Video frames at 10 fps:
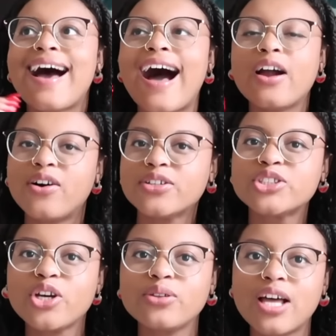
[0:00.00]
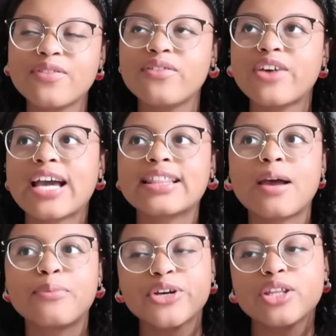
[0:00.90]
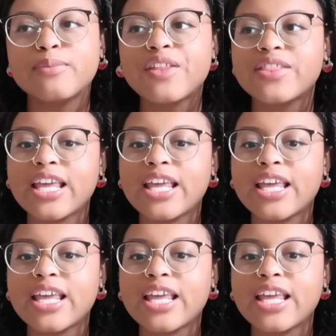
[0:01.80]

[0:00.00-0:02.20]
I also love the fact that Book of the Month,